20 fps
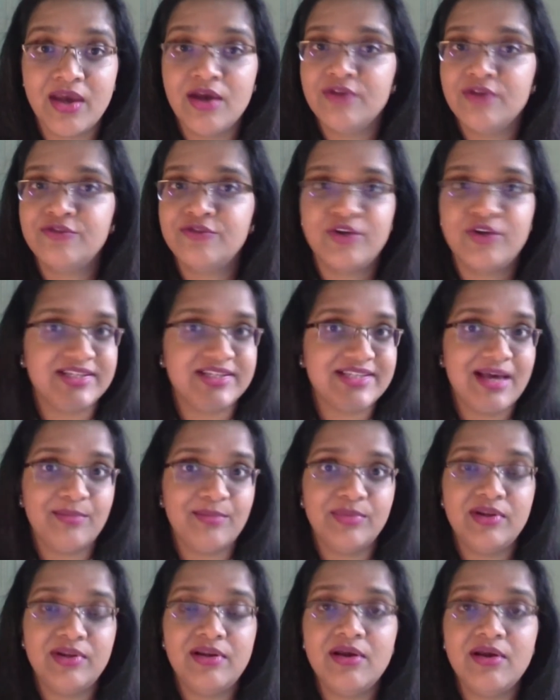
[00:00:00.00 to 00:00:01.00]
For
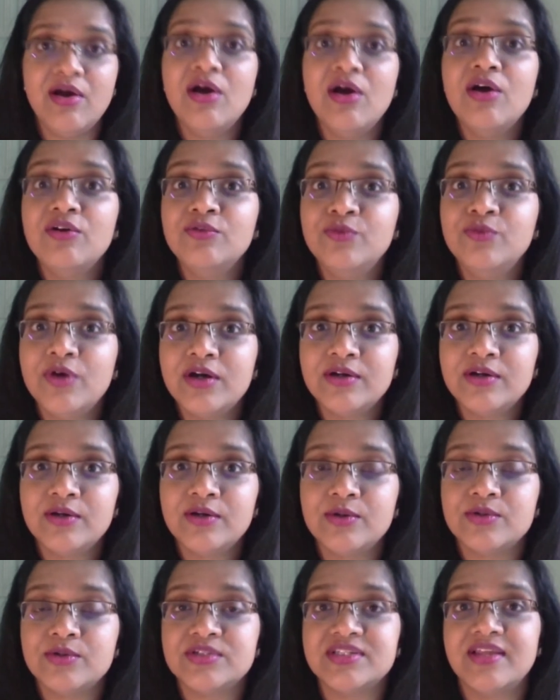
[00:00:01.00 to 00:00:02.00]
example,
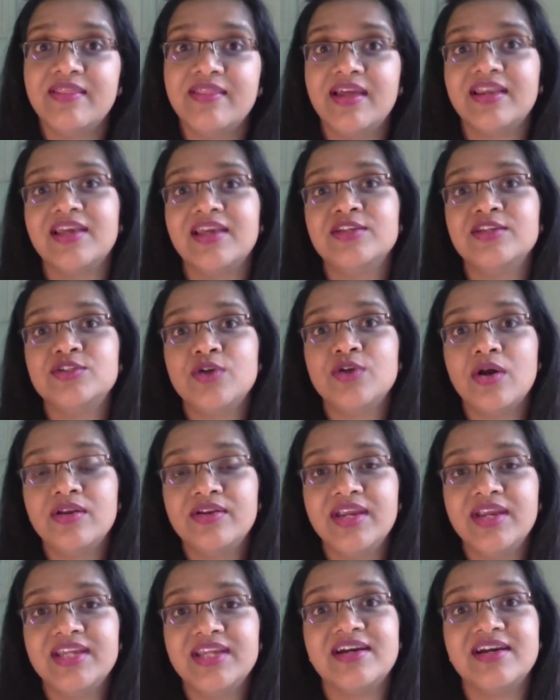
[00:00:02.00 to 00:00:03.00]
workloads that can
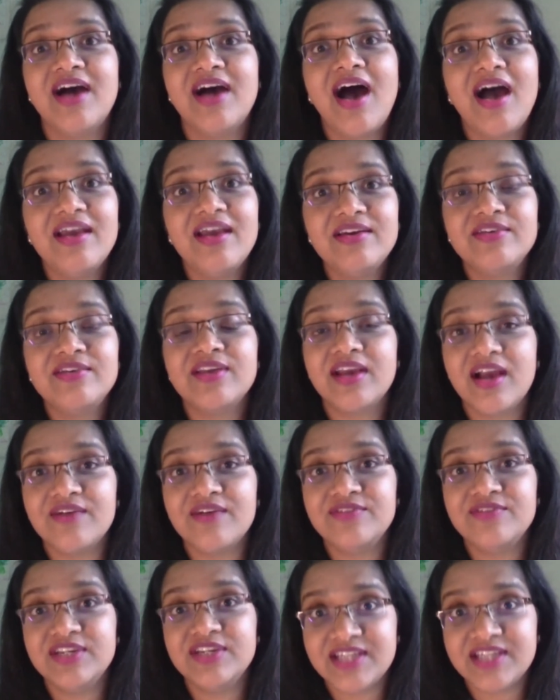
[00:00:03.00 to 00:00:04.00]
tolerate a higher
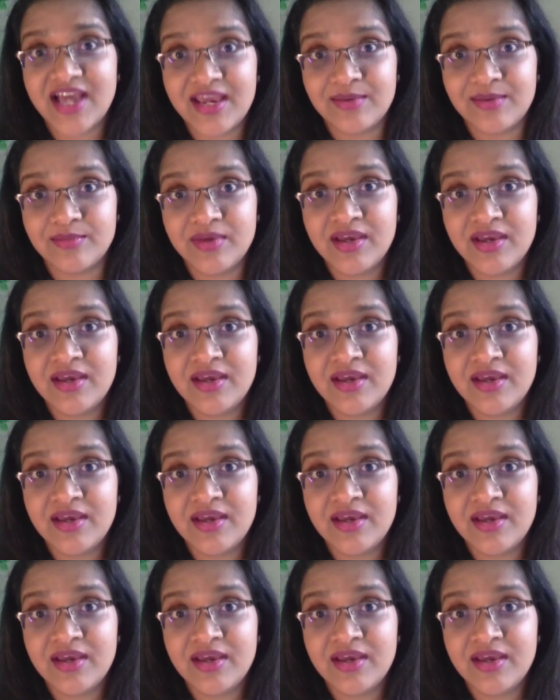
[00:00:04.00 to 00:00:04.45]
recovery time